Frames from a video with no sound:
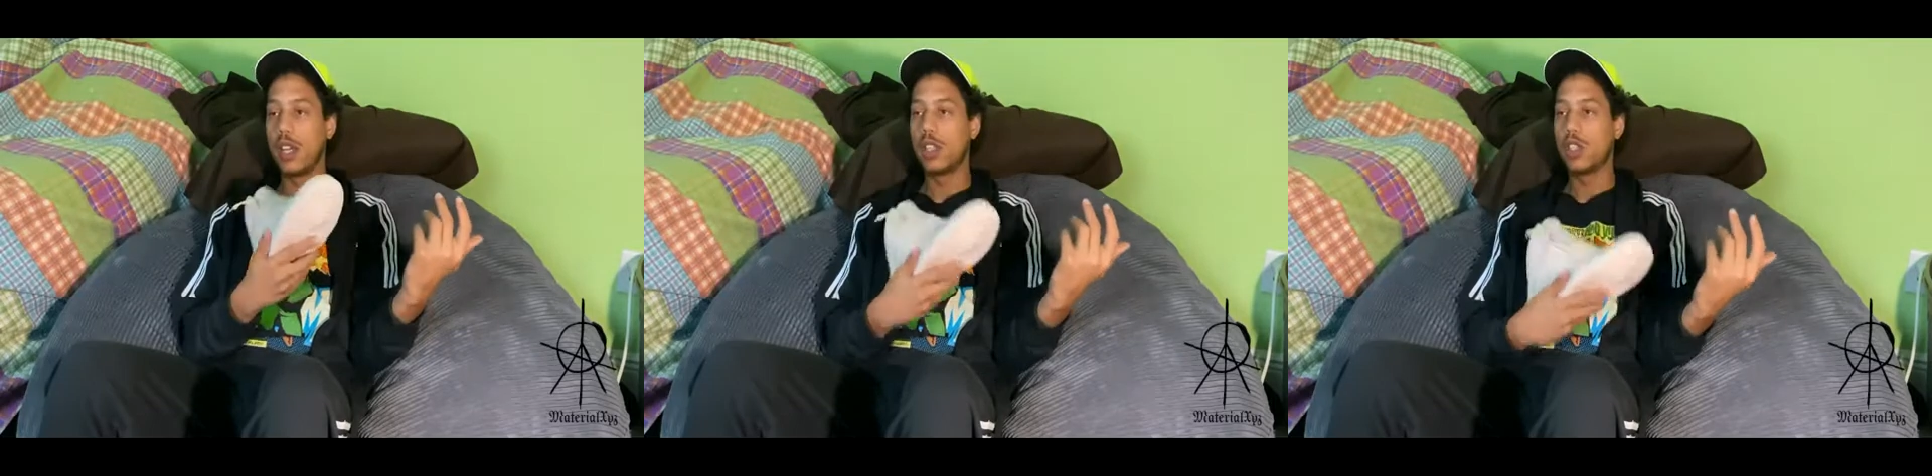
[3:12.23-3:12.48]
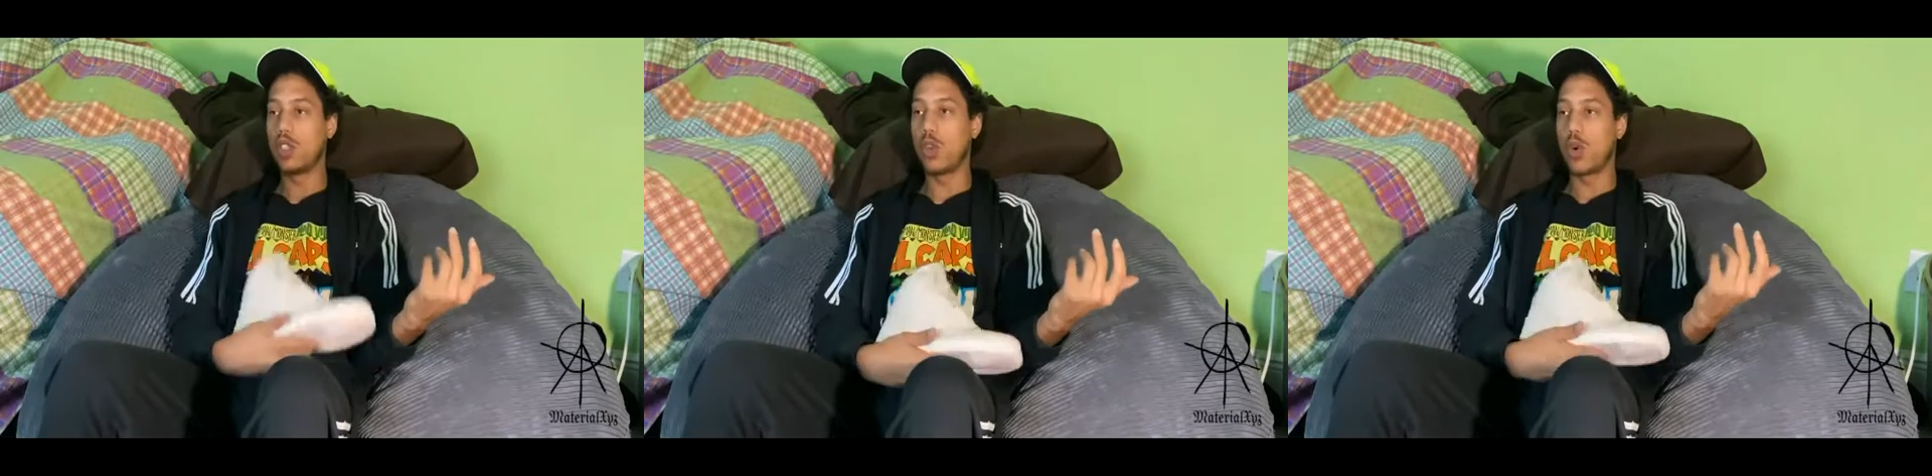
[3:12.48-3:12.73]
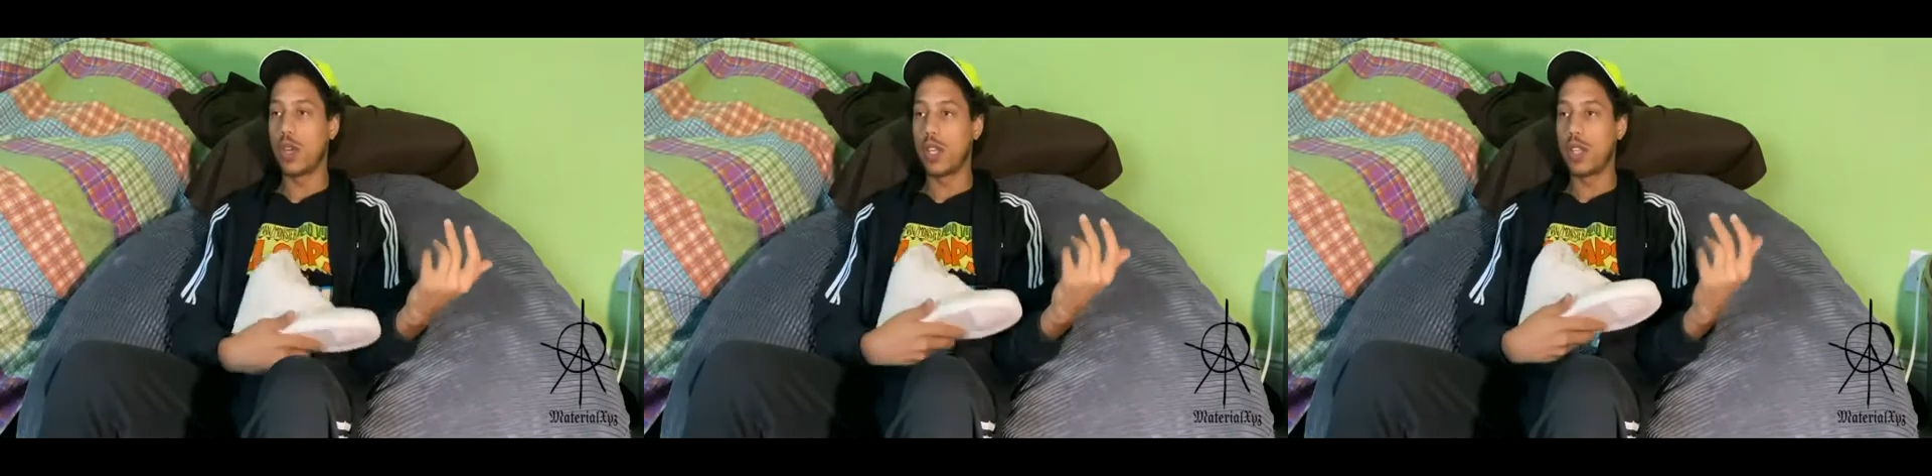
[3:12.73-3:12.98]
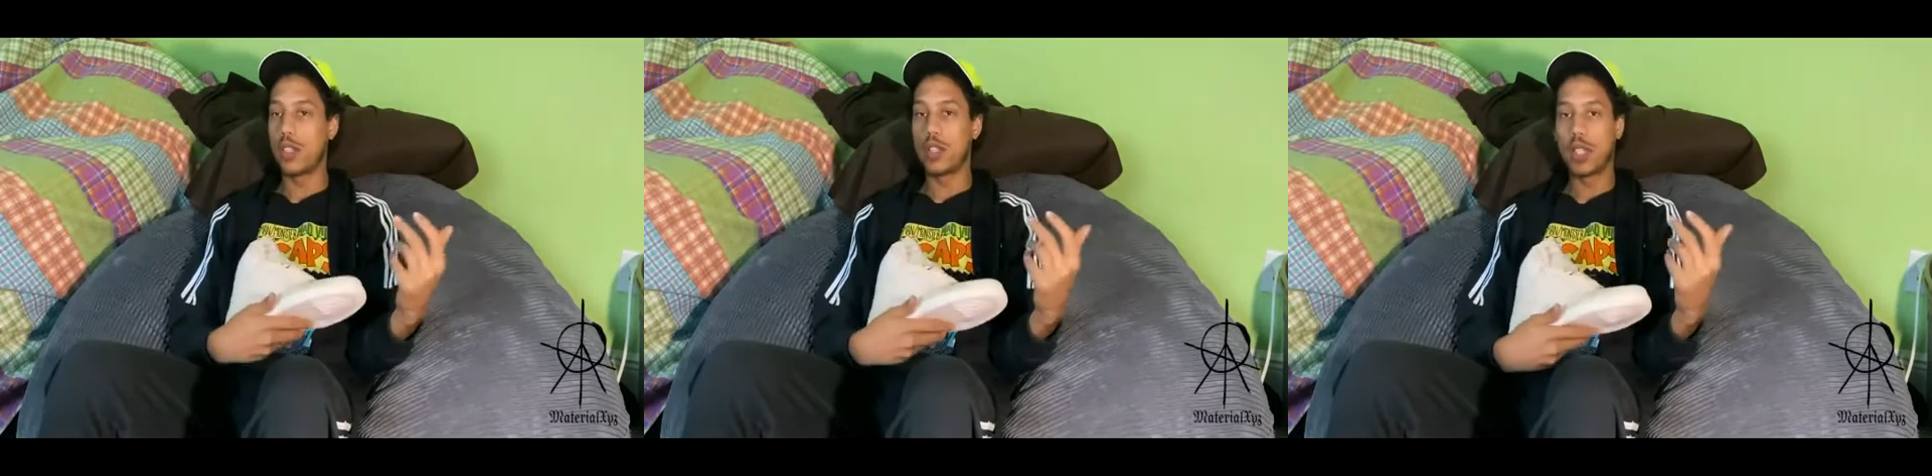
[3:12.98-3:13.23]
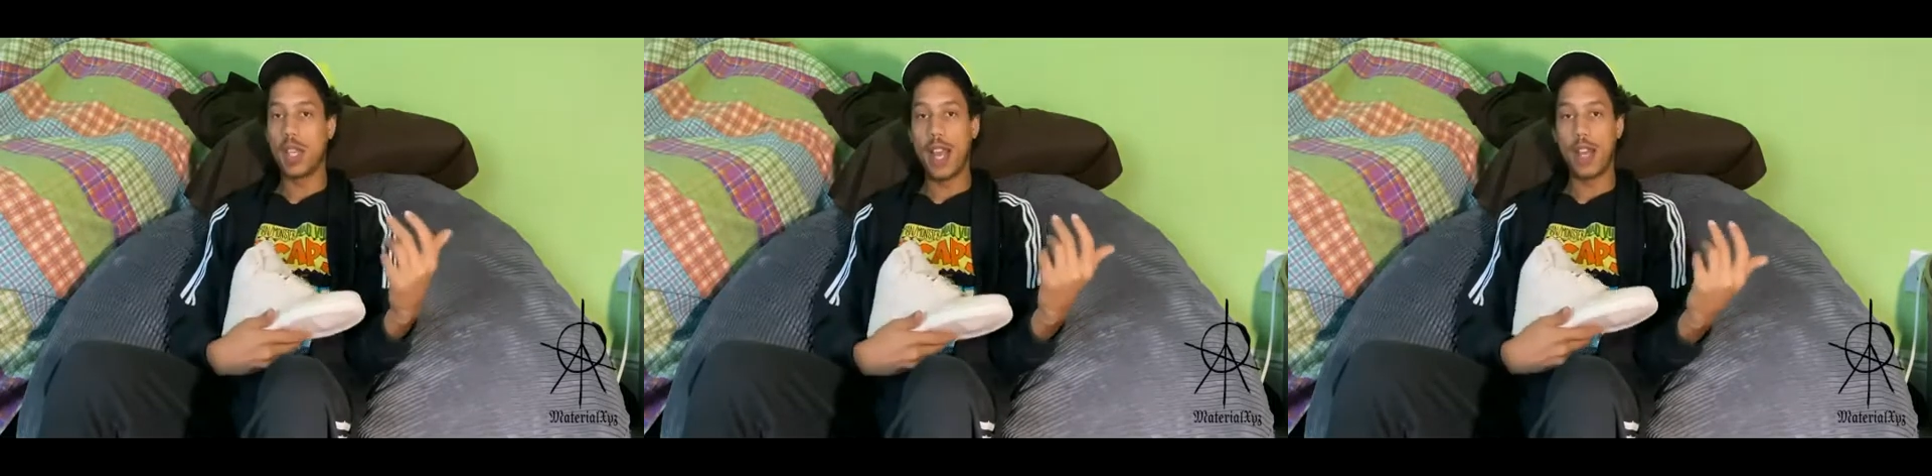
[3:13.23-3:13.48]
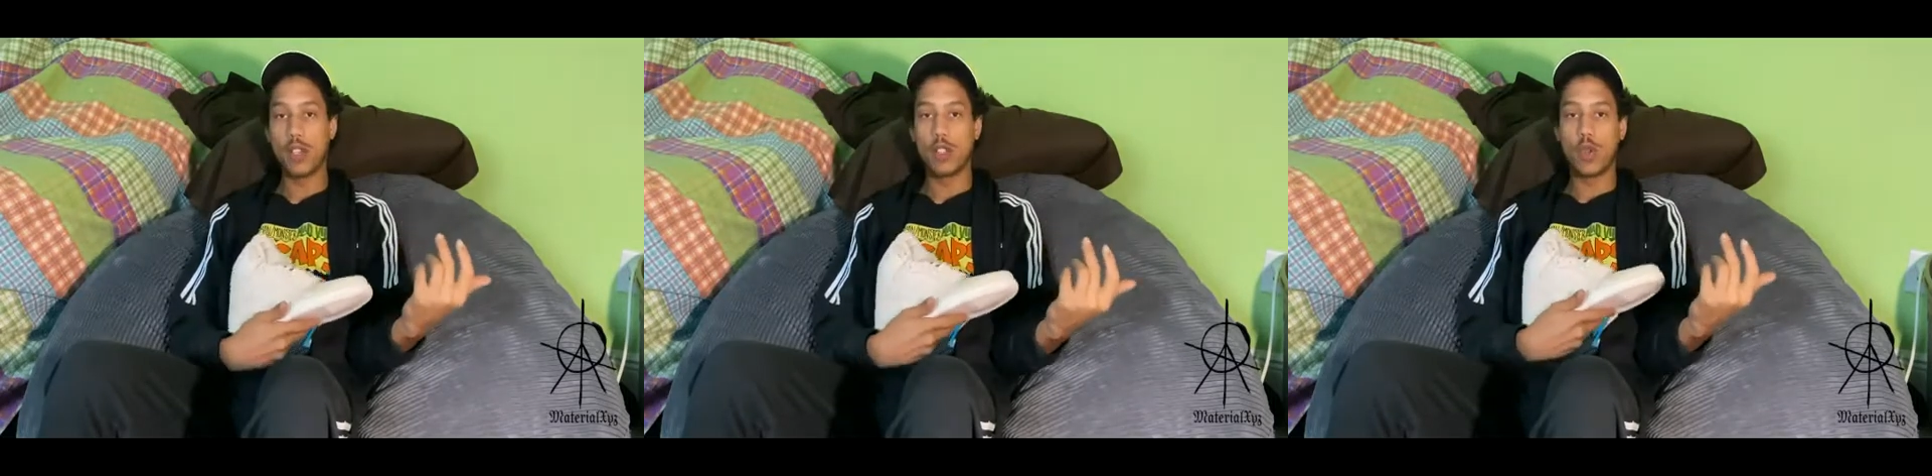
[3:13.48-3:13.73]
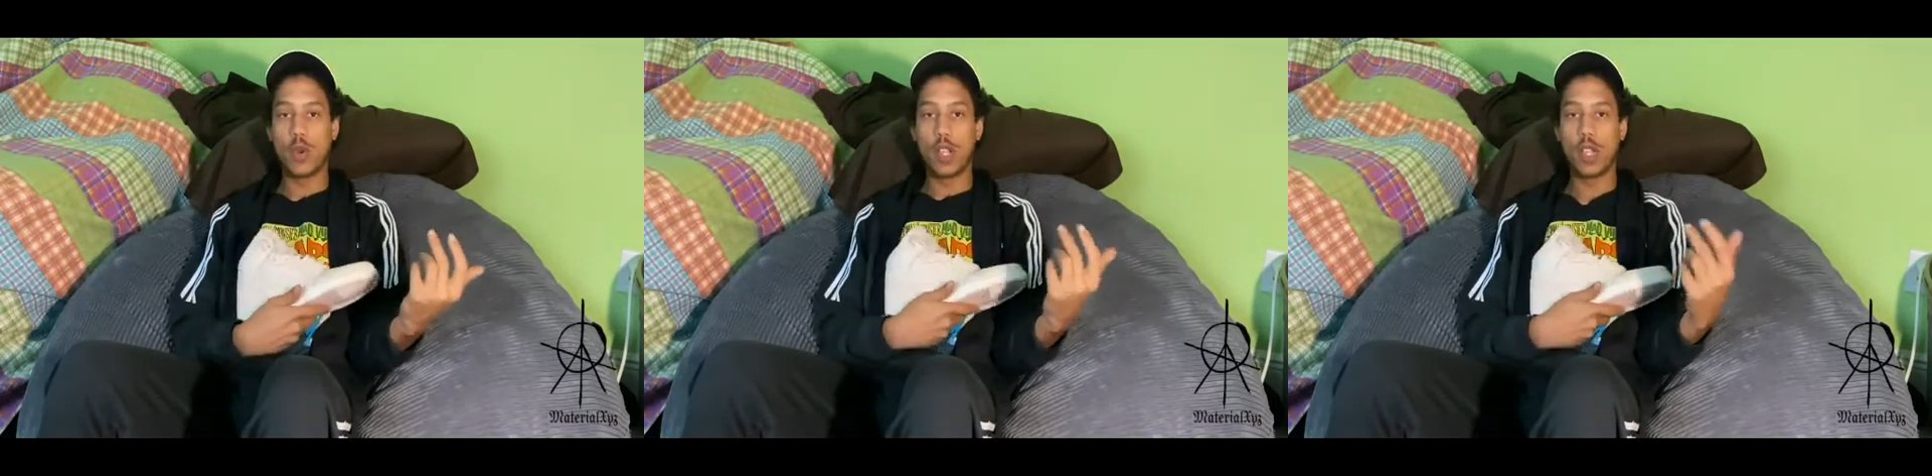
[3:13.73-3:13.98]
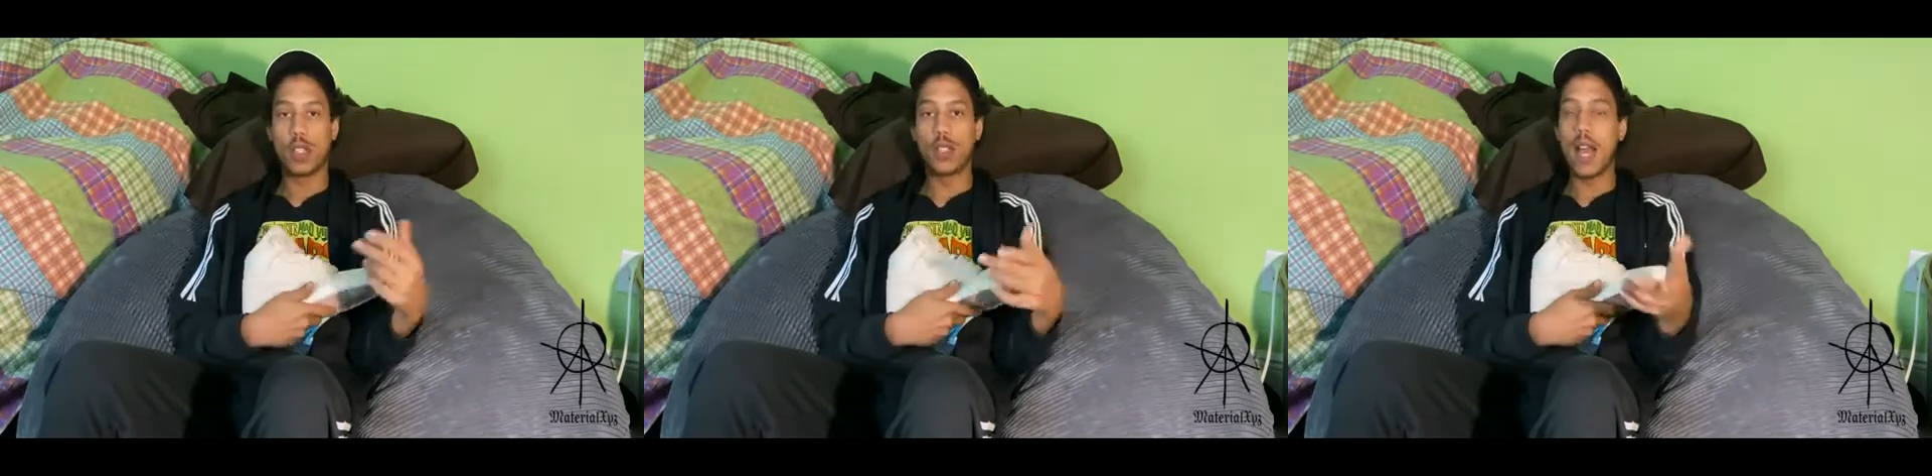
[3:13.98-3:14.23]
Jordans and Air
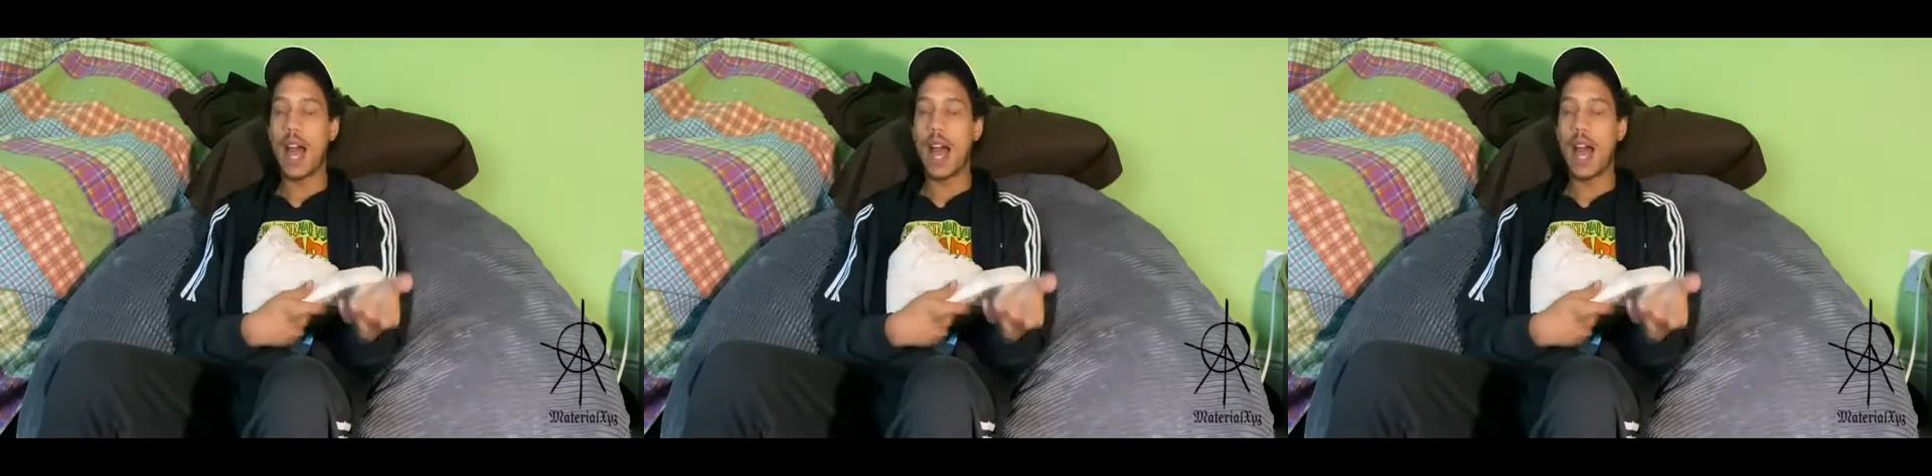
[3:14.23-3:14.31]
Jordans,